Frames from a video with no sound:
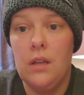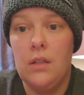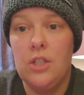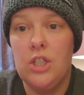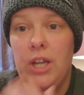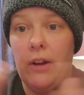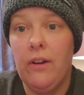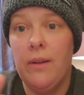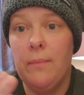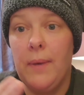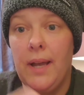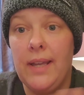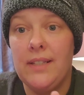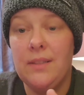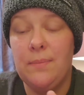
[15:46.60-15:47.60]
sharing
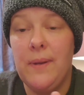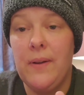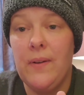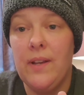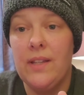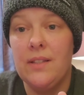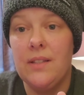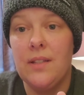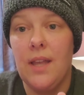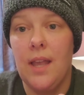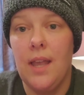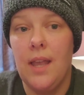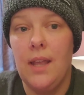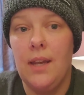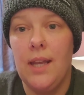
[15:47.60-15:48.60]
my experience,
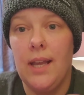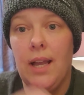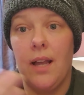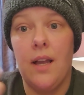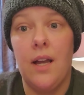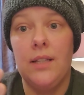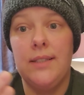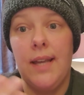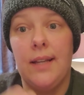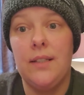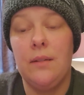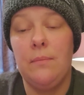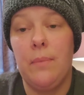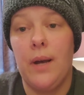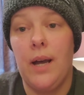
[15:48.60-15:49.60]
and I got
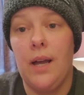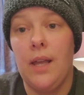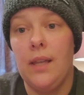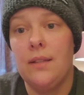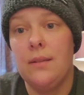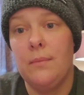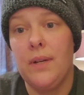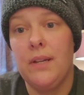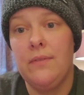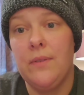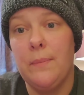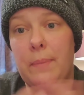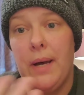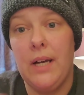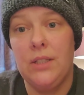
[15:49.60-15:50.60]
contacted by somebody
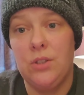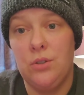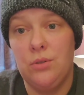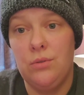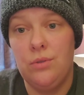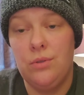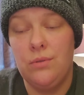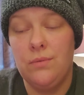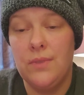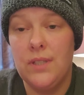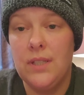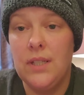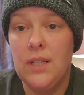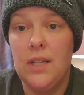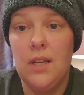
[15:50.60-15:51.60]
from Pod Juice
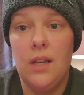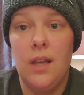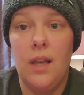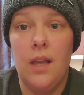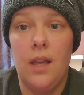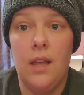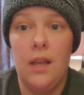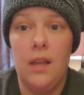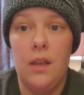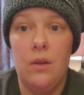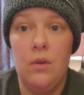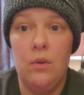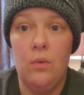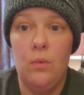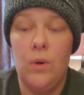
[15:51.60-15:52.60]

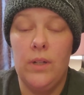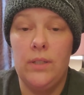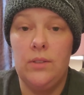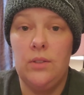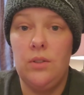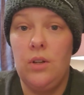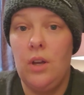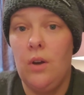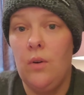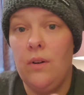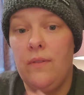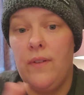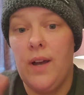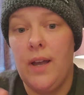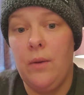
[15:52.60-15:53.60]
who wanted to know
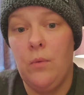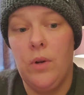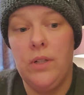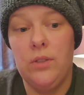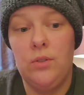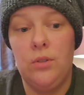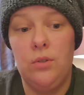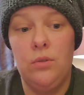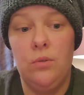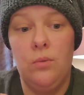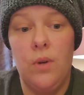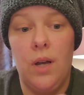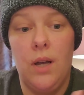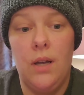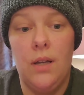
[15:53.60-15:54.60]
if I wanted
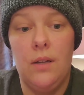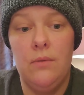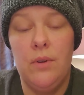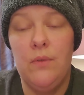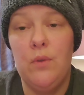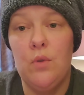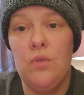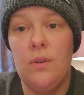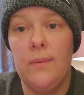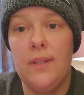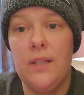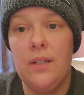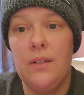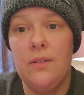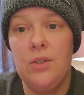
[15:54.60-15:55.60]
to review some of
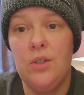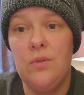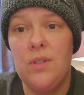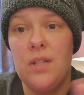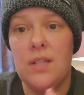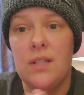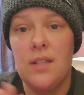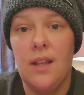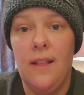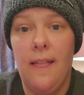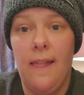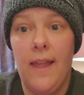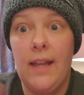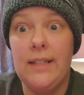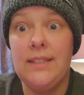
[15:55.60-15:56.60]
their juices,
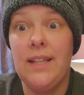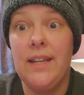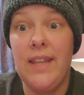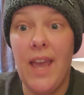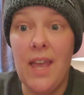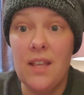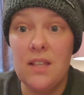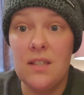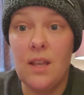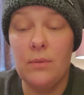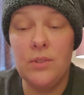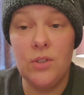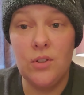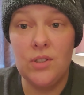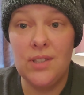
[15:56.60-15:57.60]
and I said yes. I
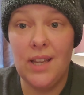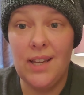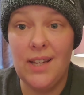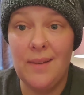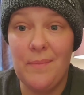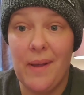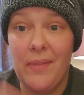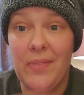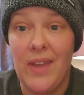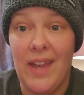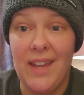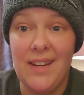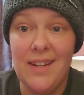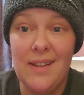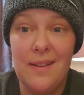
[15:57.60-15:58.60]
was so excited about
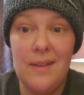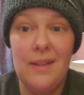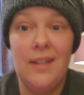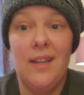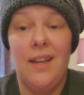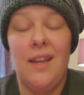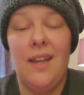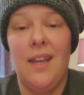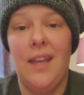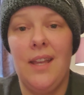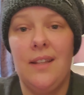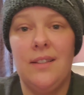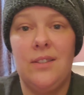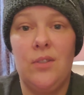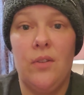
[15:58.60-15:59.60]
that,
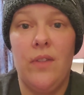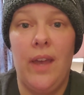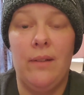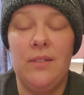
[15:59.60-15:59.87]
and so that